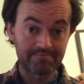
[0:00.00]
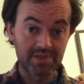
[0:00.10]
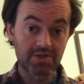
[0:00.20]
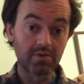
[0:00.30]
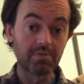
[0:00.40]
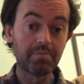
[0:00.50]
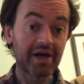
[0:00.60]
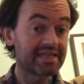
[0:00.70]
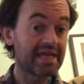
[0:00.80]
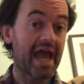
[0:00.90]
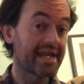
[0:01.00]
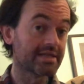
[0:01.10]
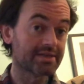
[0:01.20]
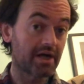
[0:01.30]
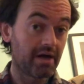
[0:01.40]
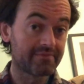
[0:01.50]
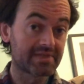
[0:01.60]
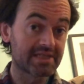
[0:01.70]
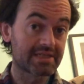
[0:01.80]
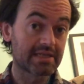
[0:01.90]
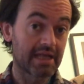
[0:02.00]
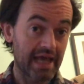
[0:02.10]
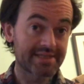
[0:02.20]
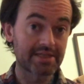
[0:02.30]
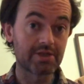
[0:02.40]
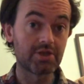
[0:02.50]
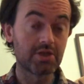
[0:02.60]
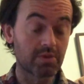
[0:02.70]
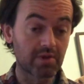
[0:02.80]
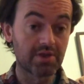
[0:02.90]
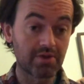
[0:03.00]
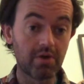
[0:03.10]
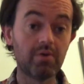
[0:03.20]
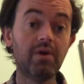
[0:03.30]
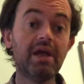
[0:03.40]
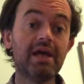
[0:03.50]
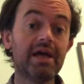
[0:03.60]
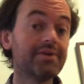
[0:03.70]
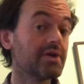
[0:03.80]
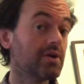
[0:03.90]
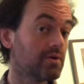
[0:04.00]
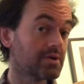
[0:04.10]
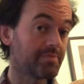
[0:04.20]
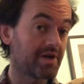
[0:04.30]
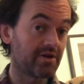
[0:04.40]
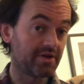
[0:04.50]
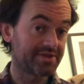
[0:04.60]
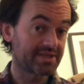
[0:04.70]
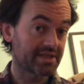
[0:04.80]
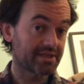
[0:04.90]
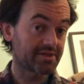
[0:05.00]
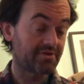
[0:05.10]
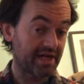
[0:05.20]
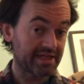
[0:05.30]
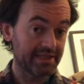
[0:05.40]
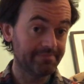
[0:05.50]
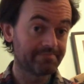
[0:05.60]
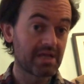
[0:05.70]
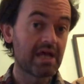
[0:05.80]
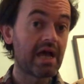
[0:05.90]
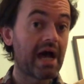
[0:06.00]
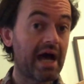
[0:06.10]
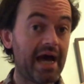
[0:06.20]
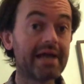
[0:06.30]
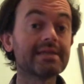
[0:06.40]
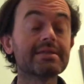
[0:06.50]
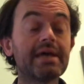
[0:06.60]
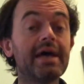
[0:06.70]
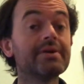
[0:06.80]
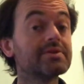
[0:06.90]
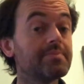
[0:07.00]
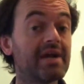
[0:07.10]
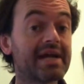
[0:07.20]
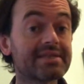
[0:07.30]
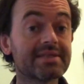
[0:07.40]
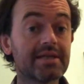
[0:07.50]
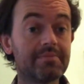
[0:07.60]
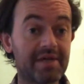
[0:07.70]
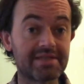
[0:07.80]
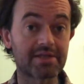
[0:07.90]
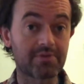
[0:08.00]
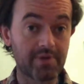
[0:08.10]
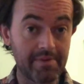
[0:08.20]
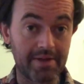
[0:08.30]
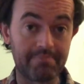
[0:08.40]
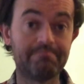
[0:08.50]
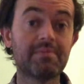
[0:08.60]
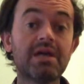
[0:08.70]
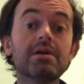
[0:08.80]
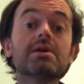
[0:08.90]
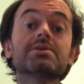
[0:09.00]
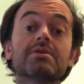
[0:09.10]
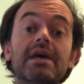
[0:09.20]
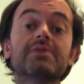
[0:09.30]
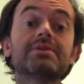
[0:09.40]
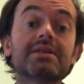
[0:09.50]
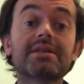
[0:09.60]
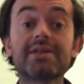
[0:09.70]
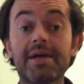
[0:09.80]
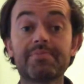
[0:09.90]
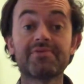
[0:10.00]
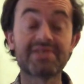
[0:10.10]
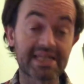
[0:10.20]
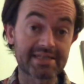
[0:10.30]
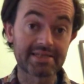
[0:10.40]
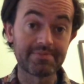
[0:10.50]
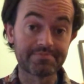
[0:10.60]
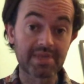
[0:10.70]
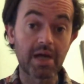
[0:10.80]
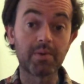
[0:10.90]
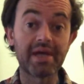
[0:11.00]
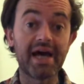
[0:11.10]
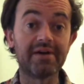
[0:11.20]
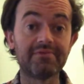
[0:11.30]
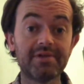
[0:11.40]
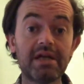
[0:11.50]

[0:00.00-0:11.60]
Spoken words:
So by the end of this lesson you will know how to hold your Bodhran stick correctly and how to practice a basic rhythm. So now to the type of sticks that we have.